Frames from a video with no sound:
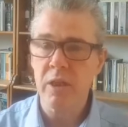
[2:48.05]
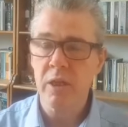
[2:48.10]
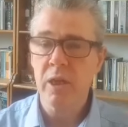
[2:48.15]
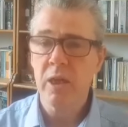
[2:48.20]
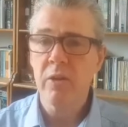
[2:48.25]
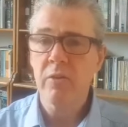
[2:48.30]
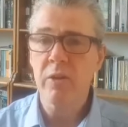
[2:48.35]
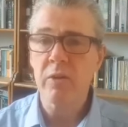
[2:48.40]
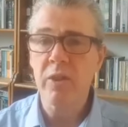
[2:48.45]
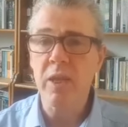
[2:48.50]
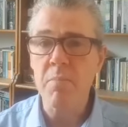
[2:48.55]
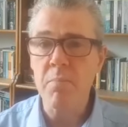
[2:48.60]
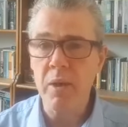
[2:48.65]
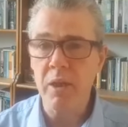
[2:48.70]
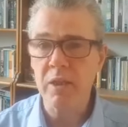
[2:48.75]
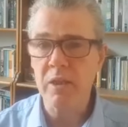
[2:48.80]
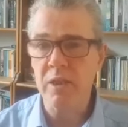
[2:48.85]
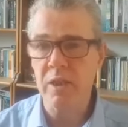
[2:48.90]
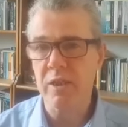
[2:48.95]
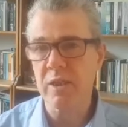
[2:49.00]
that they
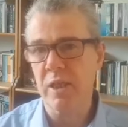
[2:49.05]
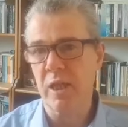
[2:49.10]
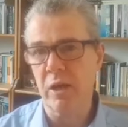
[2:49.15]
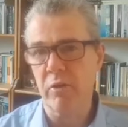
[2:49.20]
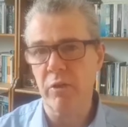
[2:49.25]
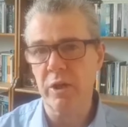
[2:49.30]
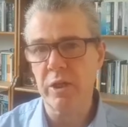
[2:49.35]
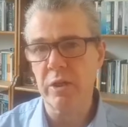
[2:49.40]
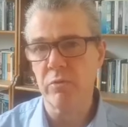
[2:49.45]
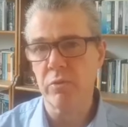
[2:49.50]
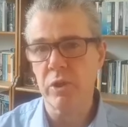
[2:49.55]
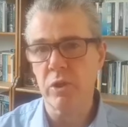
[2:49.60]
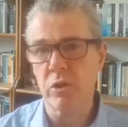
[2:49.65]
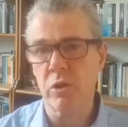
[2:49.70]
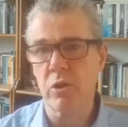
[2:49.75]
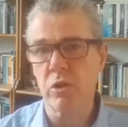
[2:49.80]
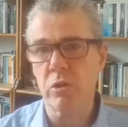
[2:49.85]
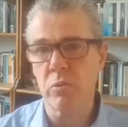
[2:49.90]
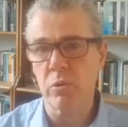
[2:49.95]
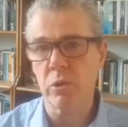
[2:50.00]
must accelerate a return
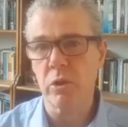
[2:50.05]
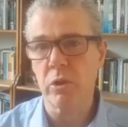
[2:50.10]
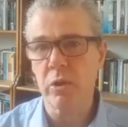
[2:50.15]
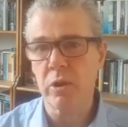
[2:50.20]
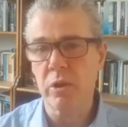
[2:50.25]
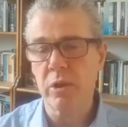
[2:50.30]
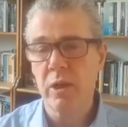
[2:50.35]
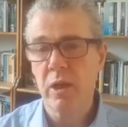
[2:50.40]
to work.